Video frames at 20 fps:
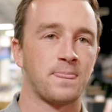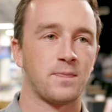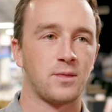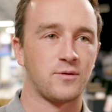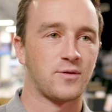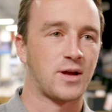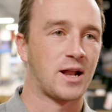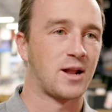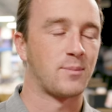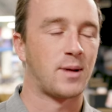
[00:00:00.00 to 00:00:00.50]

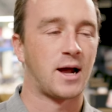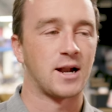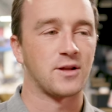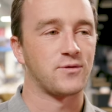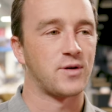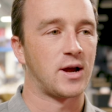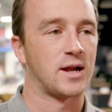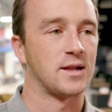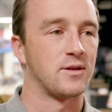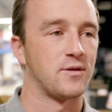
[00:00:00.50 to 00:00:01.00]
They've kind of
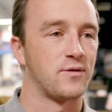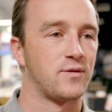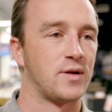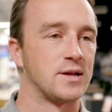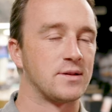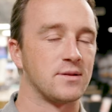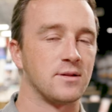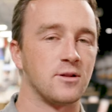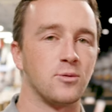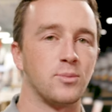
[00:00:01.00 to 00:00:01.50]
modified the
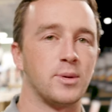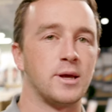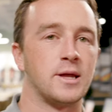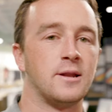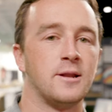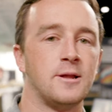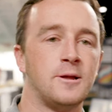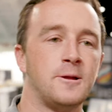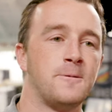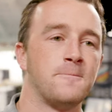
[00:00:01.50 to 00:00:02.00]
face a little bit
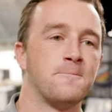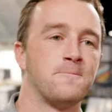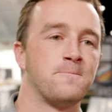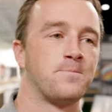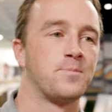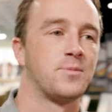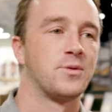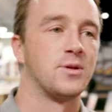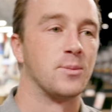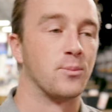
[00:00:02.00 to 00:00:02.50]

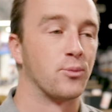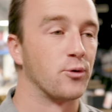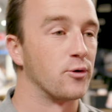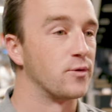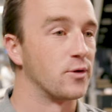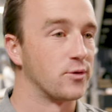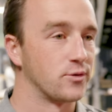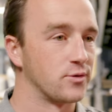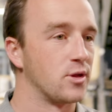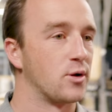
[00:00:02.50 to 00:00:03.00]
to improve
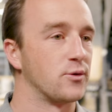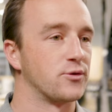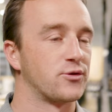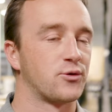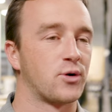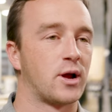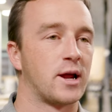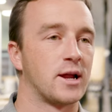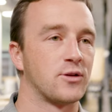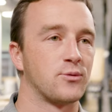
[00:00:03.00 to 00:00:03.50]
those low
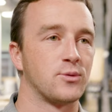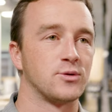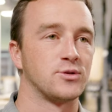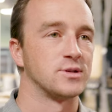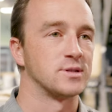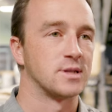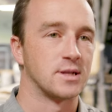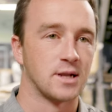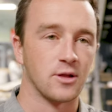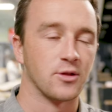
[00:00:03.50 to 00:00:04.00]
strikes, which
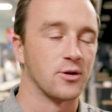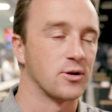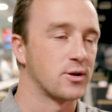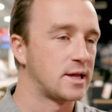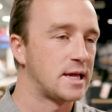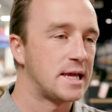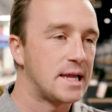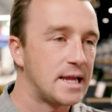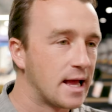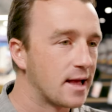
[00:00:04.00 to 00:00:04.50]
is another
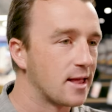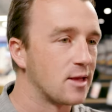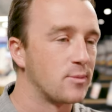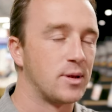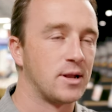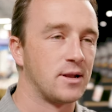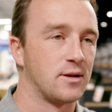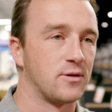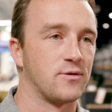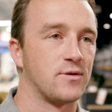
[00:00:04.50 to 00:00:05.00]
key
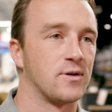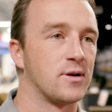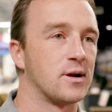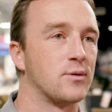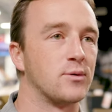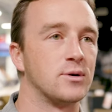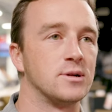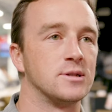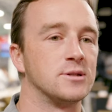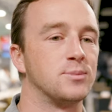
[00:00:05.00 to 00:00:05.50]
element of
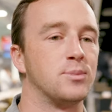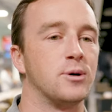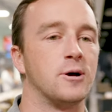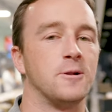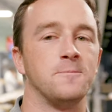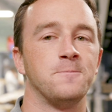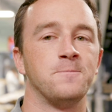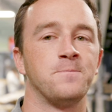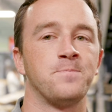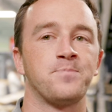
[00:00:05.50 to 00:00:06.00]
woods. But
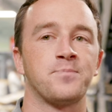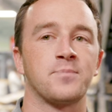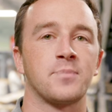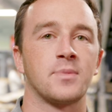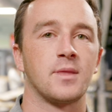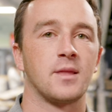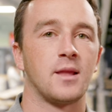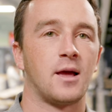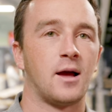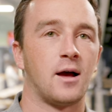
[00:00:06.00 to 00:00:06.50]

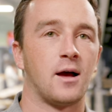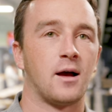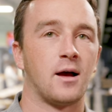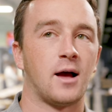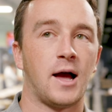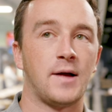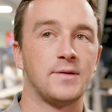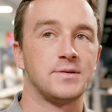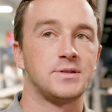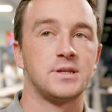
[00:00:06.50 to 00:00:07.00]
uh,
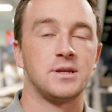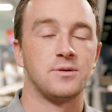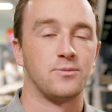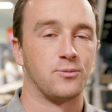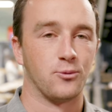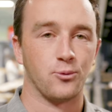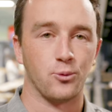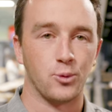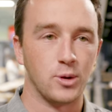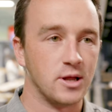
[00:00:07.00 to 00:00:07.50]
obviously,
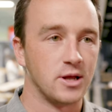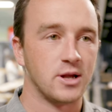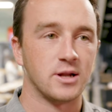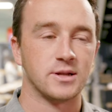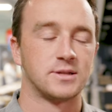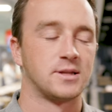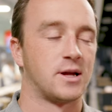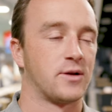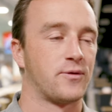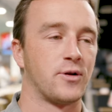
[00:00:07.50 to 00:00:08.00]
really good
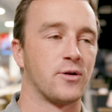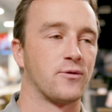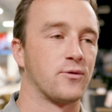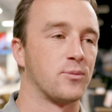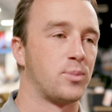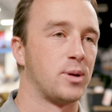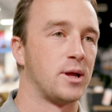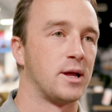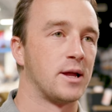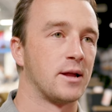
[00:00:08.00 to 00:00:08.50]
stuff here
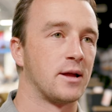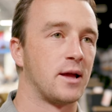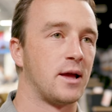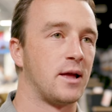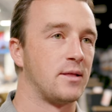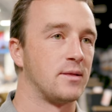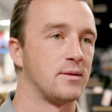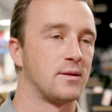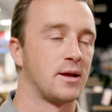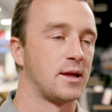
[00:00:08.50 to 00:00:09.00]
from Ping.
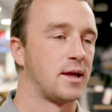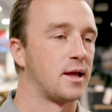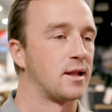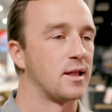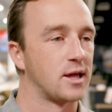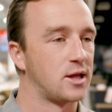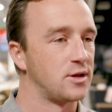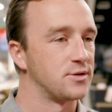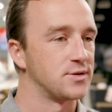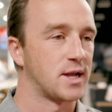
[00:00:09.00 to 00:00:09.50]
And again,
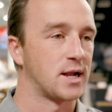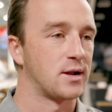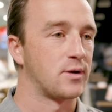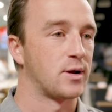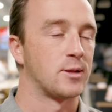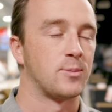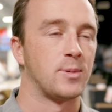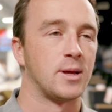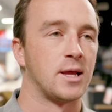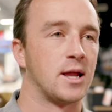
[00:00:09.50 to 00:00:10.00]
like you said right
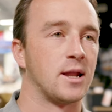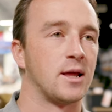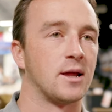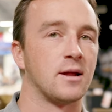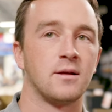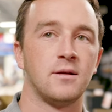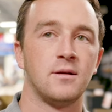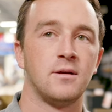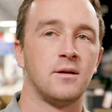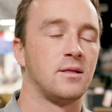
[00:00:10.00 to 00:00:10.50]
at the beginning,
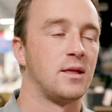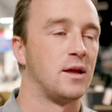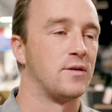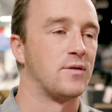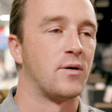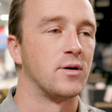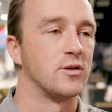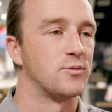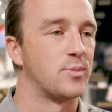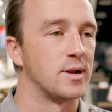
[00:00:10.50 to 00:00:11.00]
they've
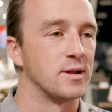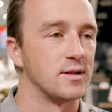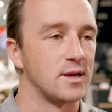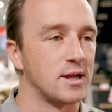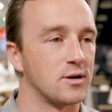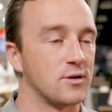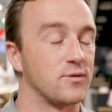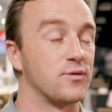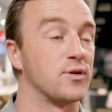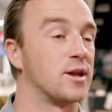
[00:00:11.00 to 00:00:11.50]
always been a
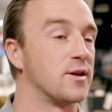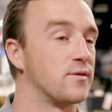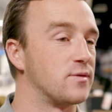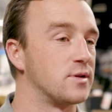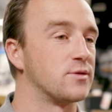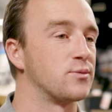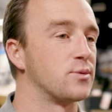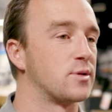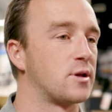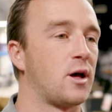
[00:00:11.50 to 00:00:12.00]
leader in
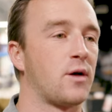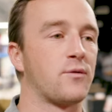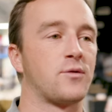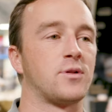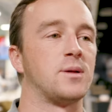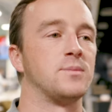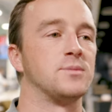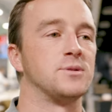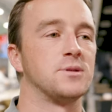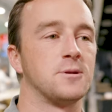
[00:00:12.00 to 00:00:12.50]
forgiveness with golf
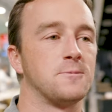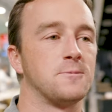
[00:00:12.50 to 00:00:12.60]
clubs.